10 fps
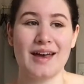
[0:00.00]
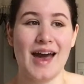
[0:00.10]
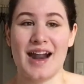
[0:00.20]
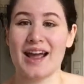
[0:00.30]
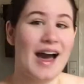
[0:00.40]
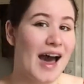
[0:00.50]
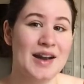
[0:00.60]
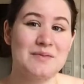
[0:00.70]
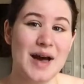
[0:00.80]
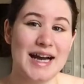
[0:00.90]
and I
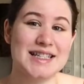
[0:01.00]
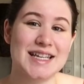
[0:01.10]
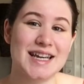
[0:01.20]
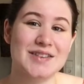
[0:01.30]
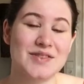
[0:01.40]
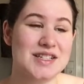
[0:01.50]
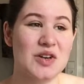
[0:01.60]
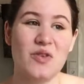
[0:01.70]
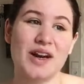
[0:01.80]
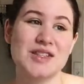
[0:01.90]
hadn't packed yet because I
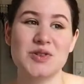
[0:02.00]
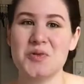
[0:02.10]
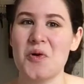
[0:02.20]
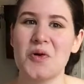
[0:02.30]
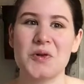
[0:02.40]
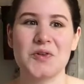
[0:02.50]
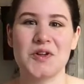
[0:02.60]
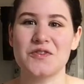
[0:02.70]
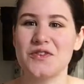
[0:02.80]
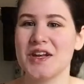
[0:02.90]
wanted to do a whole
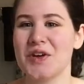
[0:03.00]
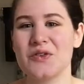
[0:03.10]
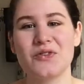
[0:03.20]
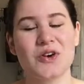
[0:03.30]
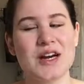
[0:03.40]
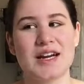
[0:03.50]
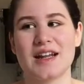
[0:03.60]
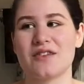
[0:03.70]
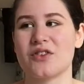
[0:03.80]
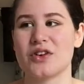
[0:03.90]
little video for it
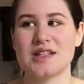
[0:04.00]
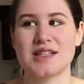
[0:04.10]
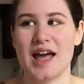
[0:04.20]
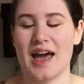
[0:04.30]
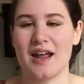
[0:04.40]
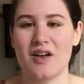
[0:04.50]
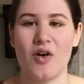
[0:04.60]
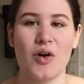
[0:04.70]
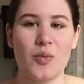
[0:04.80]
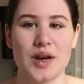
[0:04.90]
and of course that
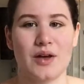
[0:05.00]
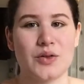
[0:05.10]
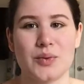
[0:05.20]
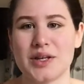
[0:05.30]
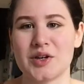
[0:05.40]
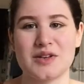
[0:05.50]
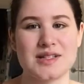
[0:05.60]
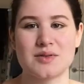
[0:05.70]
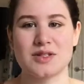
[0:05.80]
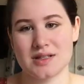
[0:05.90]
all went out the window
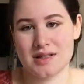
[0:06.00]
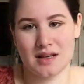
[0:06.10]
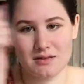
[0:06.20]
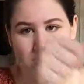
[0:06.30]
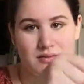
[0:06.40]
because it was just like,